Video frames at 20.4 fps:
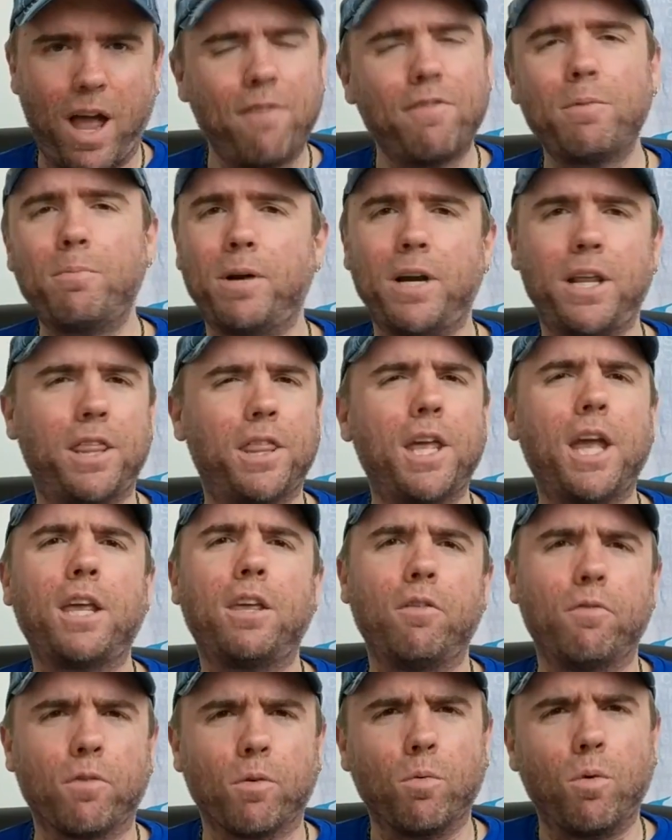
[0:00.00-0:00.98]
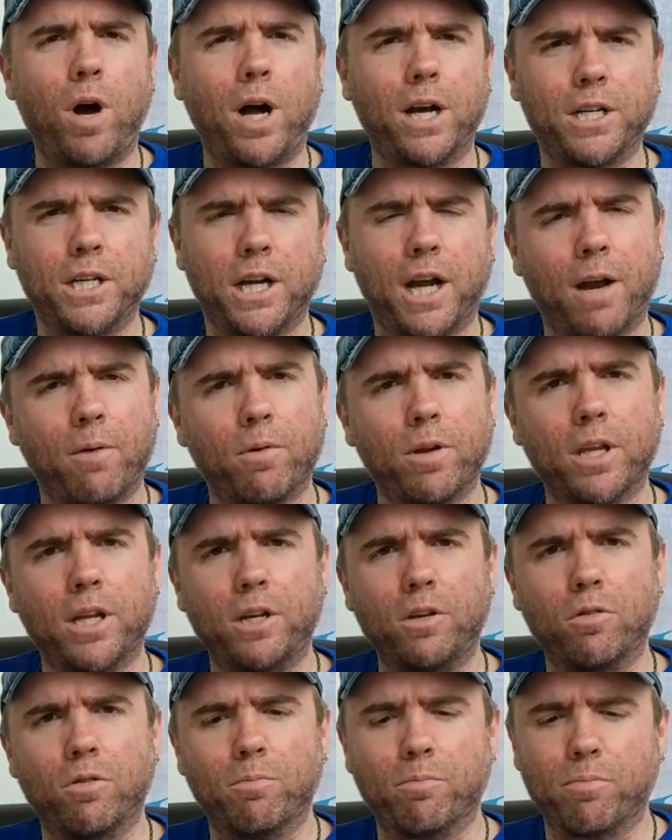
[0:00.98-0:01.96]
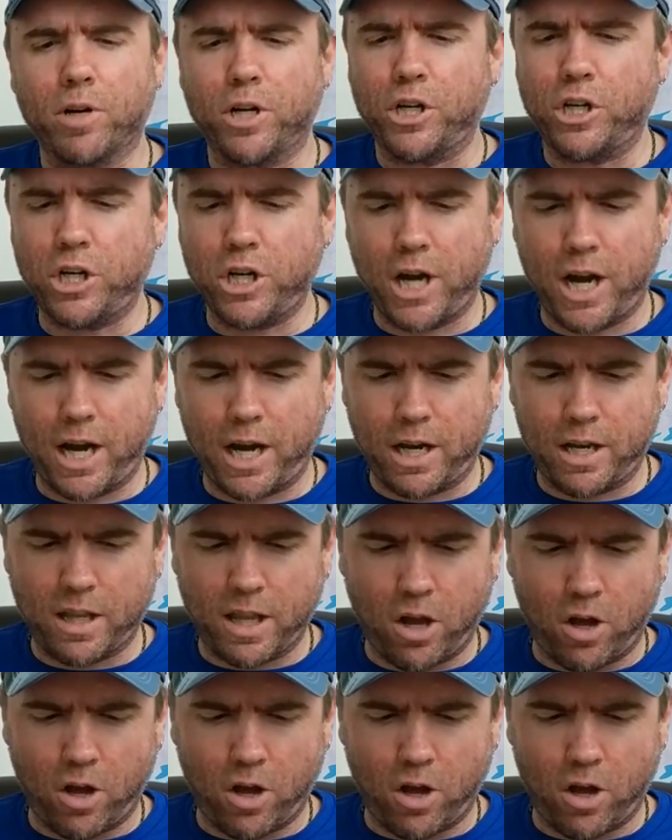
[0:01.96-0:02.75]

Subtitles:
Everybody, thank you for watching. I really do appreciate it,